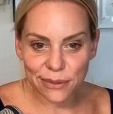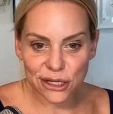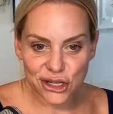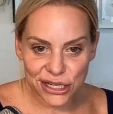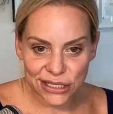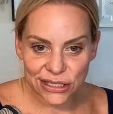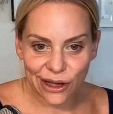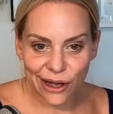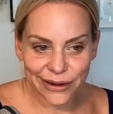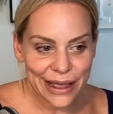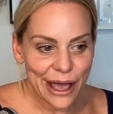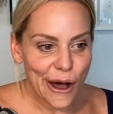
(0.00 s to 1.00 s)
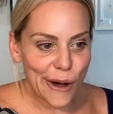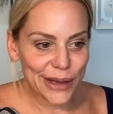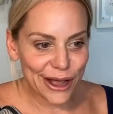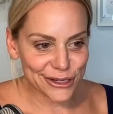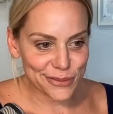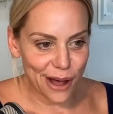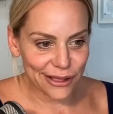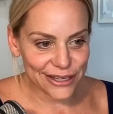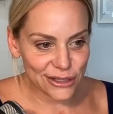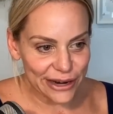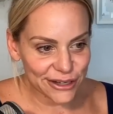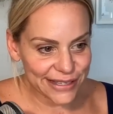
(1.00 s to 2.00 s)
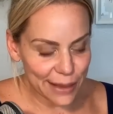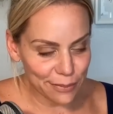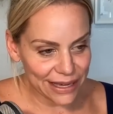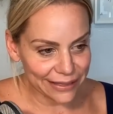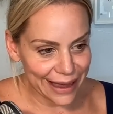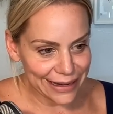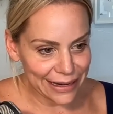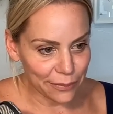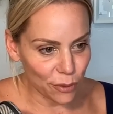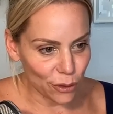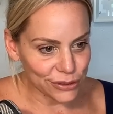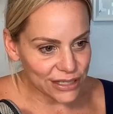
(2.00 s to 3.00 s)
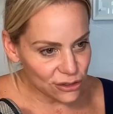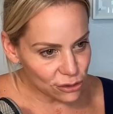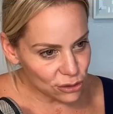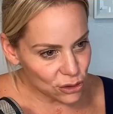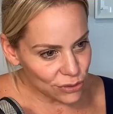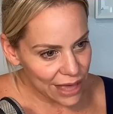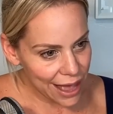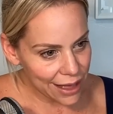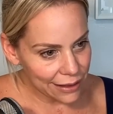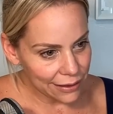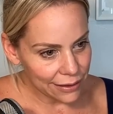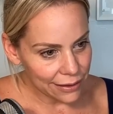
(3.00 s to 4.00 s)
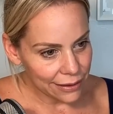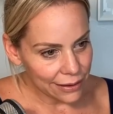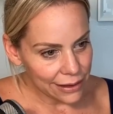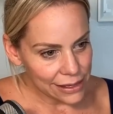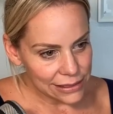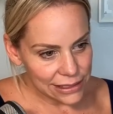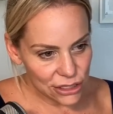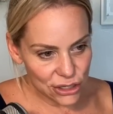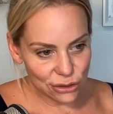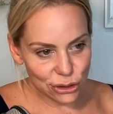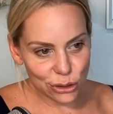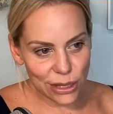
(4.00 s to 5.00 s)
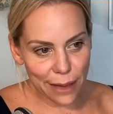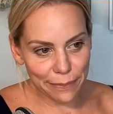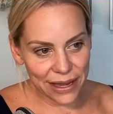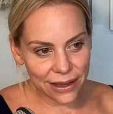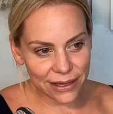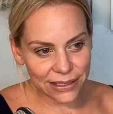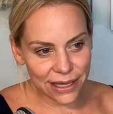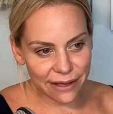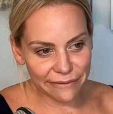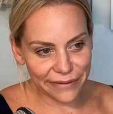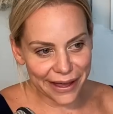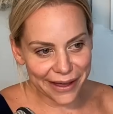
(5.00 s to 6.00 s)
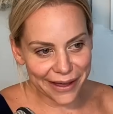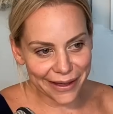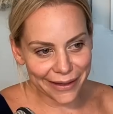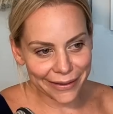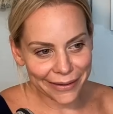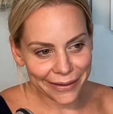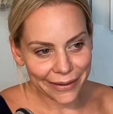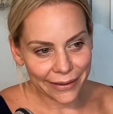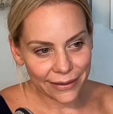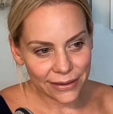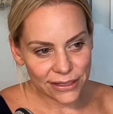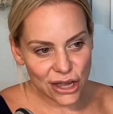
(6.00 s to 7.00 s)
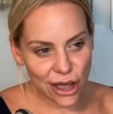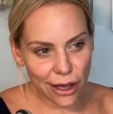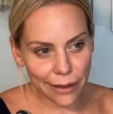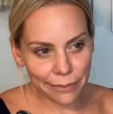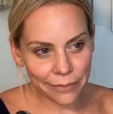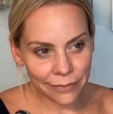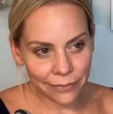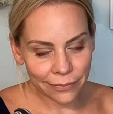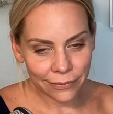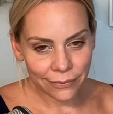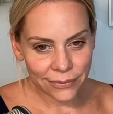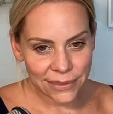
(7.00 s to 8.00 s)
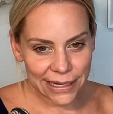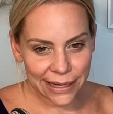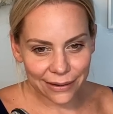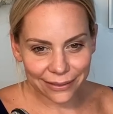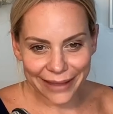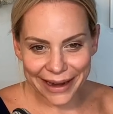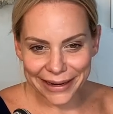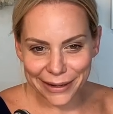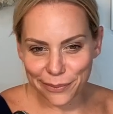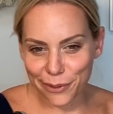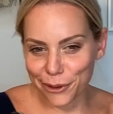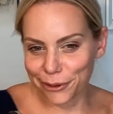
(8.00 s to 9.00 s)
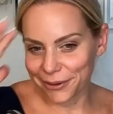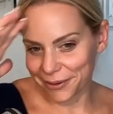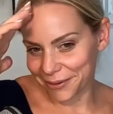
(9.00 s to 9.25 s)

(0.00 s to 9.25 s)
she has gone. Oh my gosh, Molly Dare sent me a lightning bolt. Did you do that? Did you do that because of Tom? Did I get a lightning bolt?